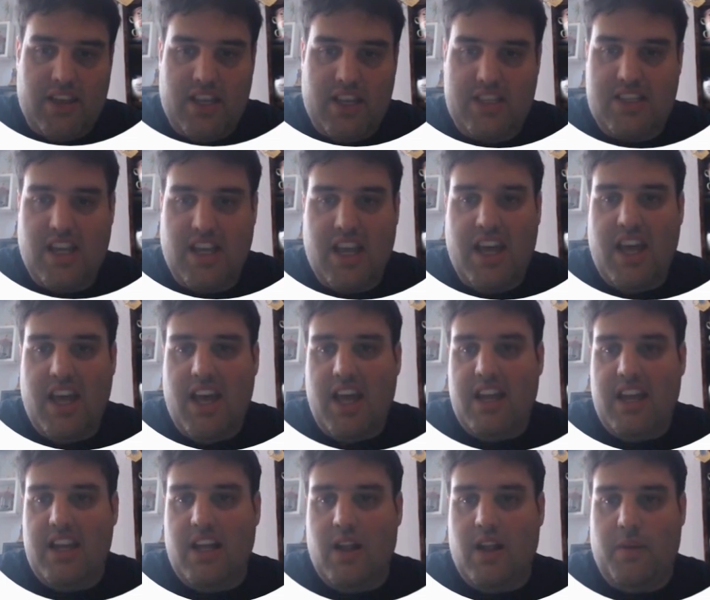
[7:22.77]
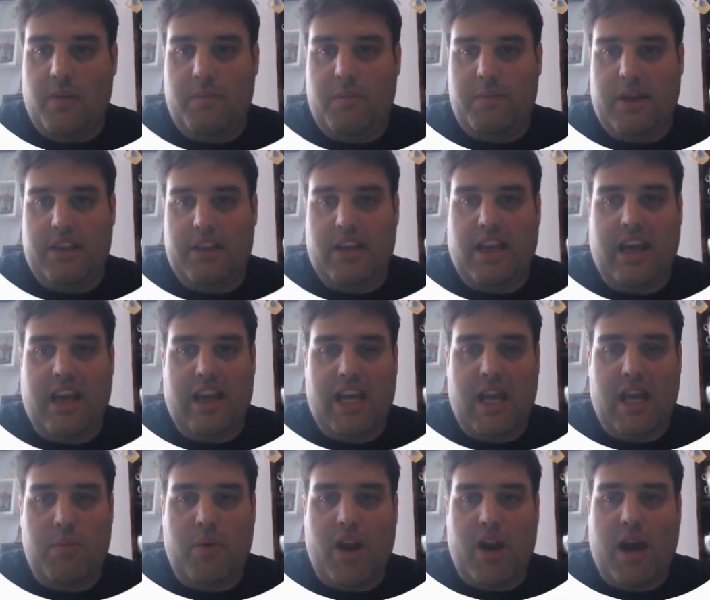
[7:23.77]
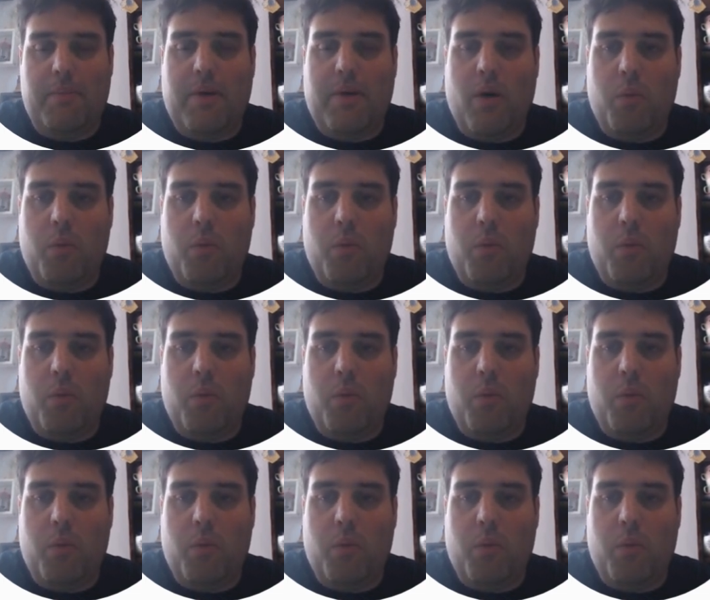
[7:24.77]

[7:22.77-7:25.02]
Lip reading: this little Beat the Gatekeeper app.